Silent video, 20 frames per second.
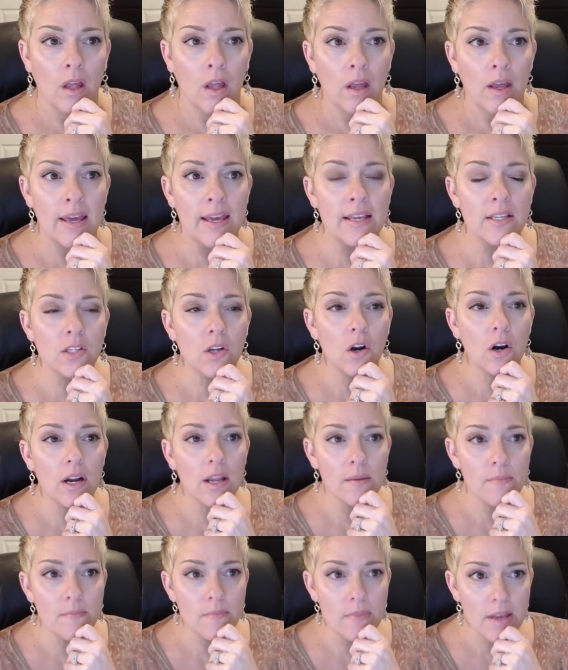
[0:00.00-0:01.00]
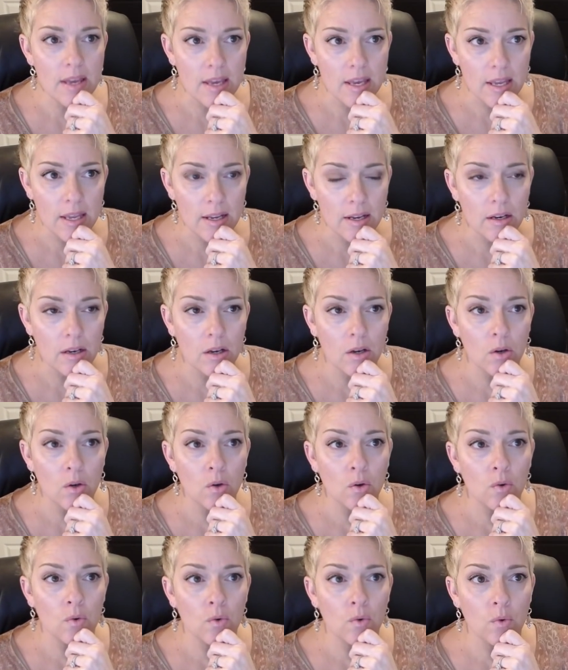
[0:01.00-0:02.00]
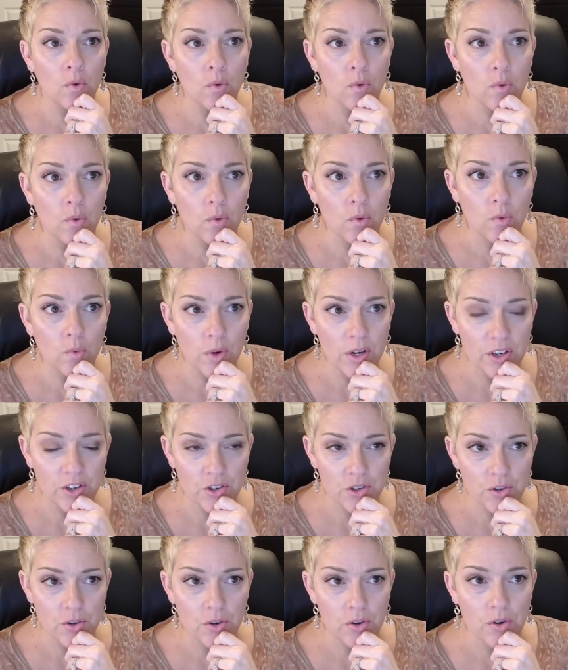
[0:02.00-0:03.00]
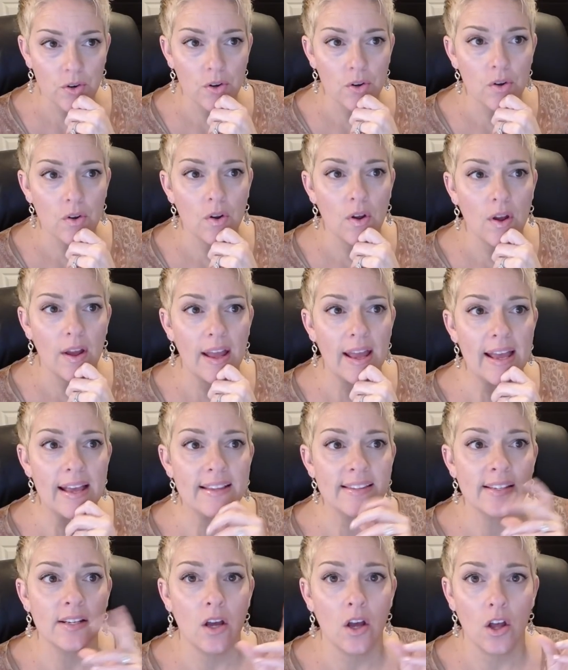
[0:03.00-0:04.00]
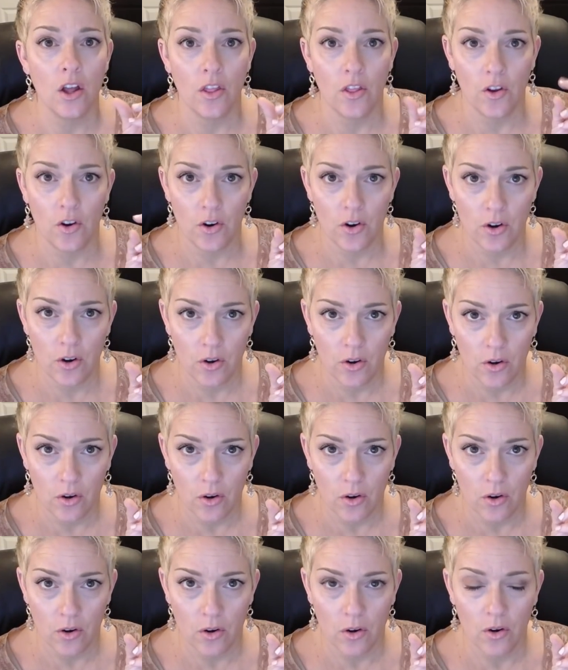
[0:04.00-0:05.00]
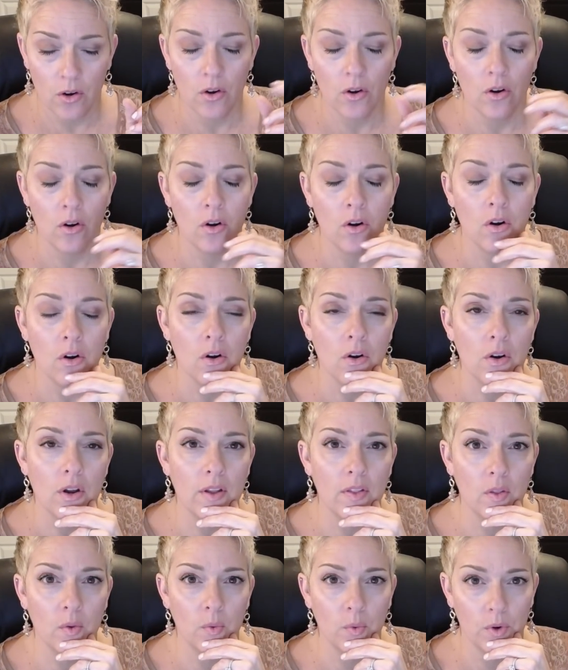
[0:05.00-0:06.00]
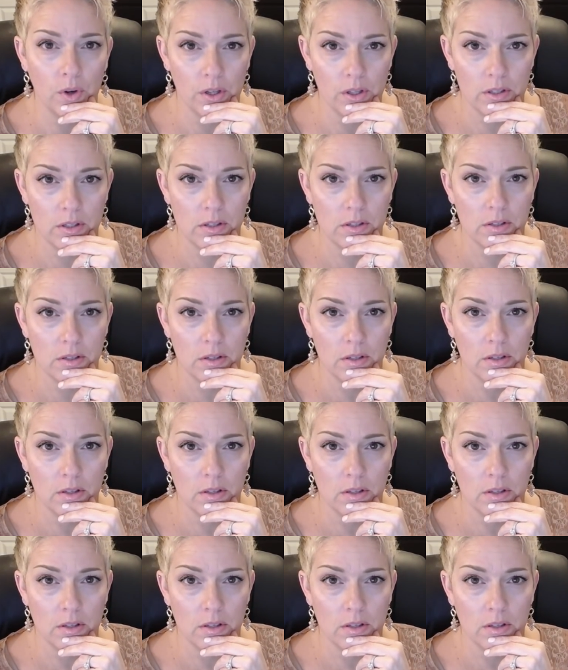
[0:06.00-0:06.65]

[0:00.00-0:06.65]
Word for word: he's already met Richard as an other in the woods.